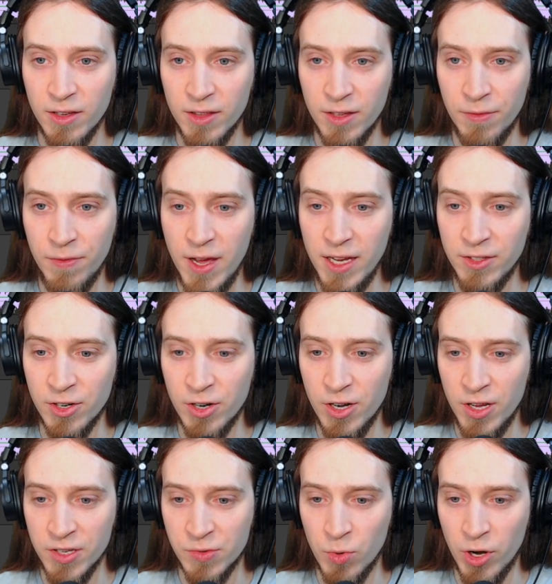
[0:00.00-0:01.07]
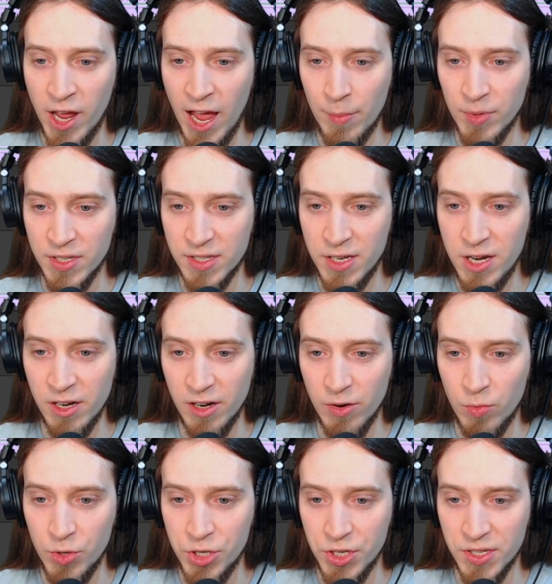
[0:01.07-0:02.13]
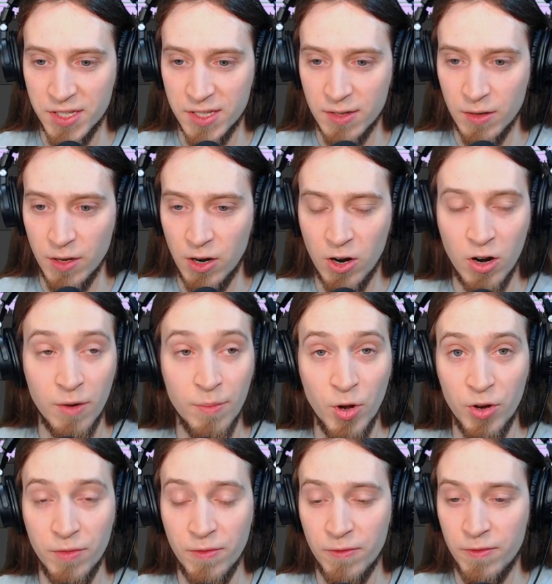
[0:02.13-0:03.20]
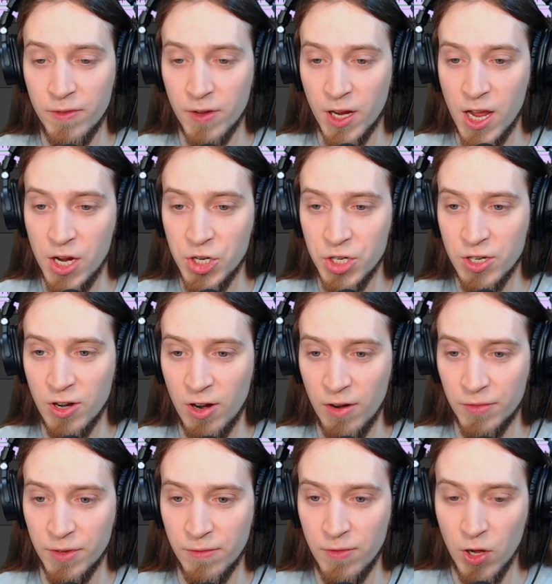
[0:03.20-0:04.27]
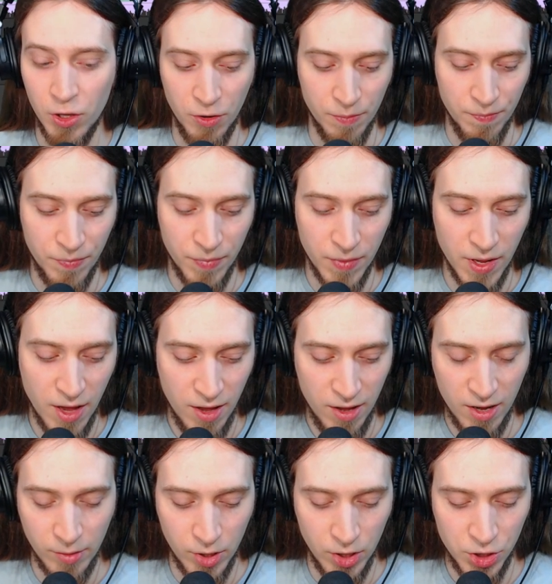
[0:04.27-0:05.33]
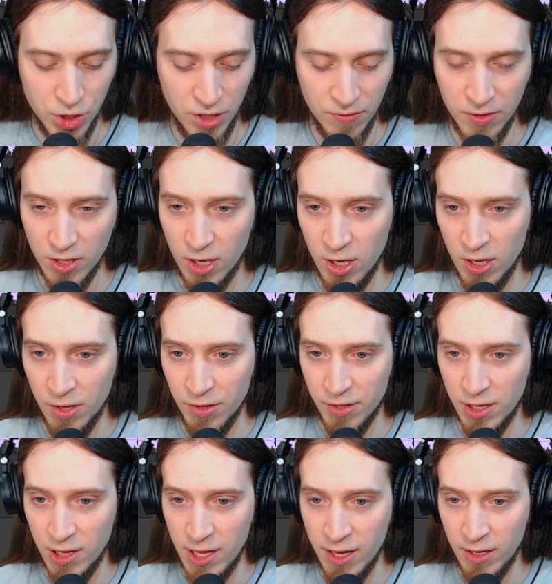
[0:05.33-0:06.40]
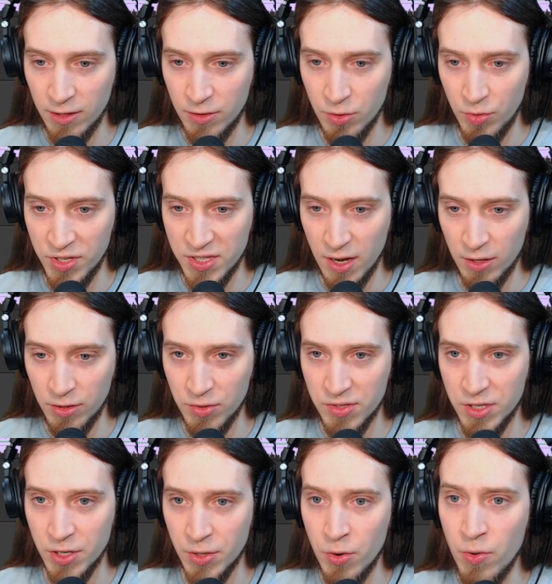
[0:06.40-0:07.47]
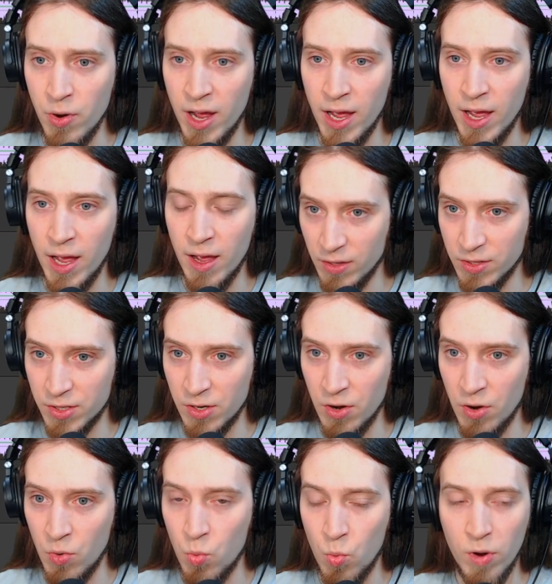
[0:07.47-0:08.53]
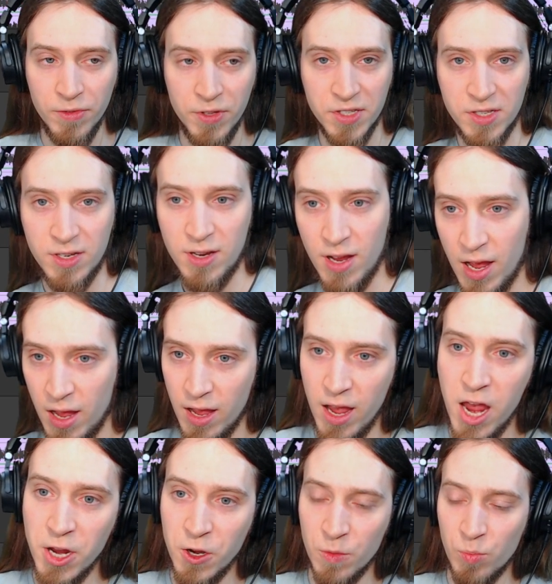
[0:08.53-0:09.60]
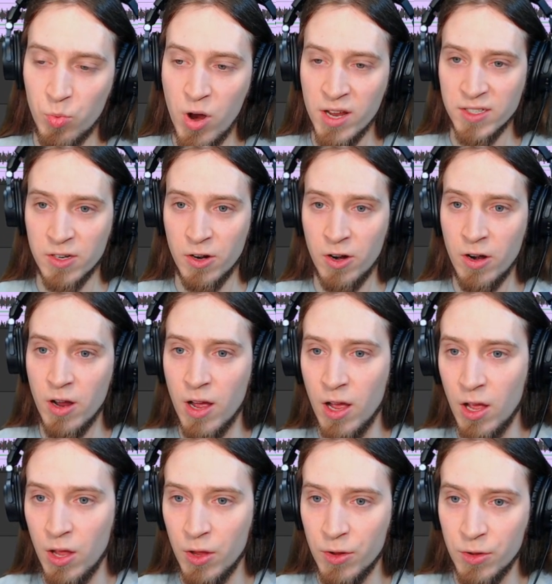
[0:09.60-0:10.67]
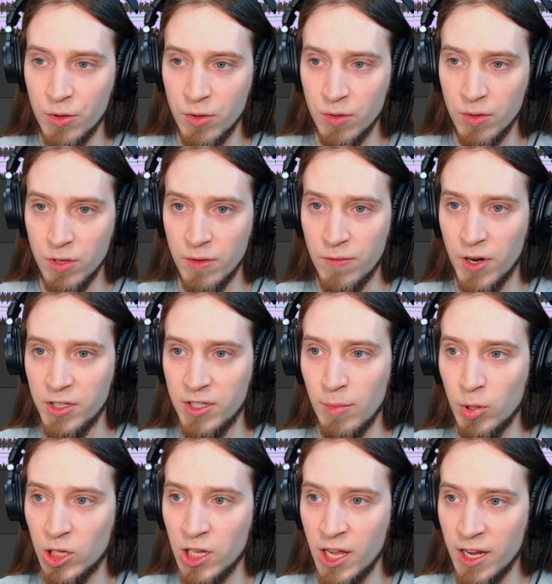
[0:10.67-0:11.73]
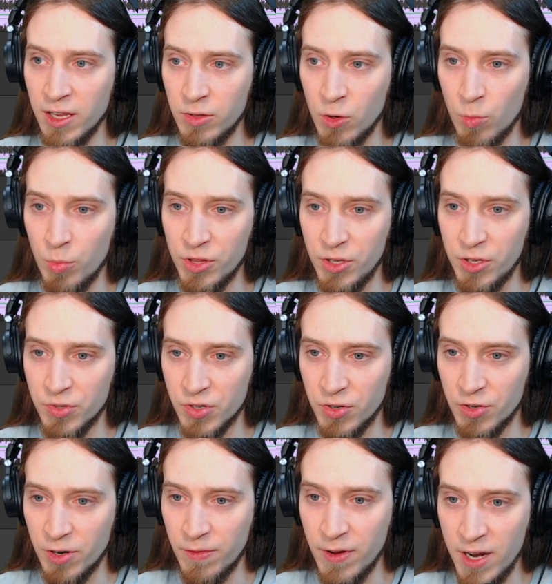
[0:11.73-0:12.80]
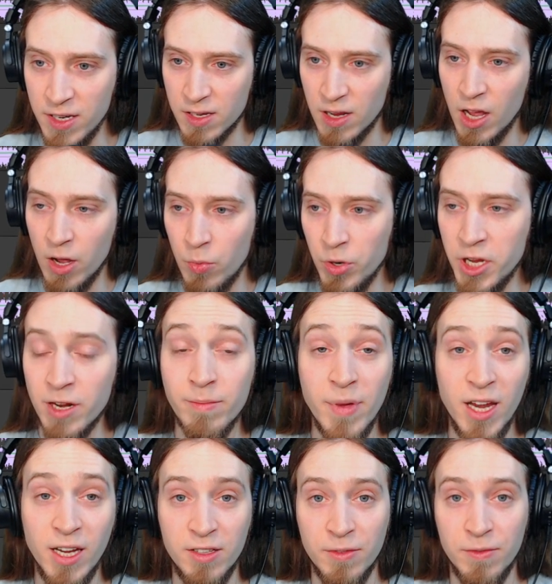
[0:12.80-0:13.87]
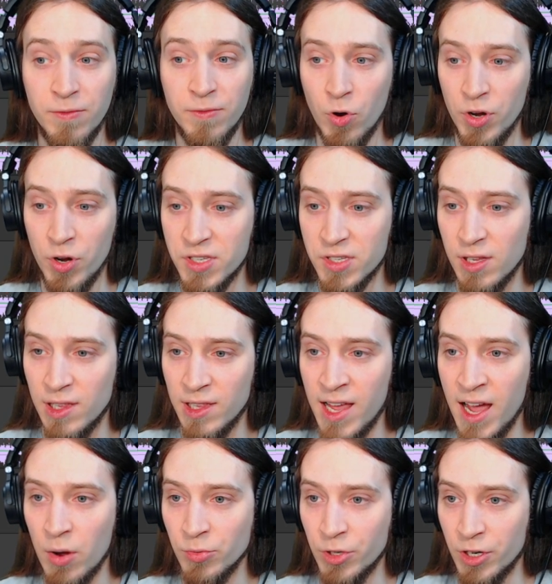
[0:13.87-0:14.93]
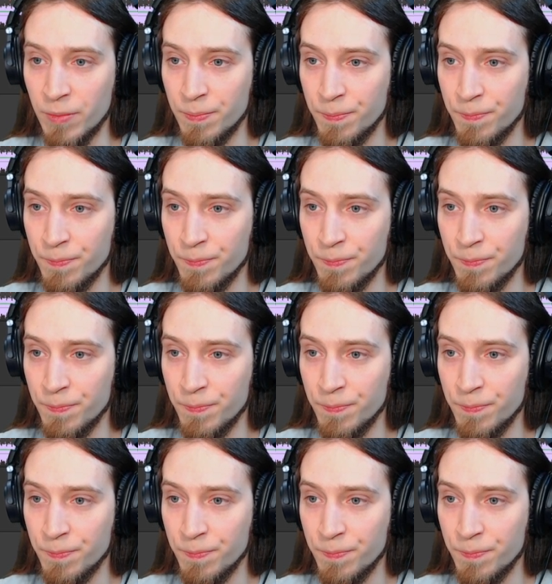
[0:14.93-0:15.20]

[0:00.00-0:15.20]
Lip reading: The fader is what happens here, which is our modification of the volume. I'm going to Shift Alt click to reset it to zero. So with this A compressor, if I double click it to open the user interface, we can make the voice louder.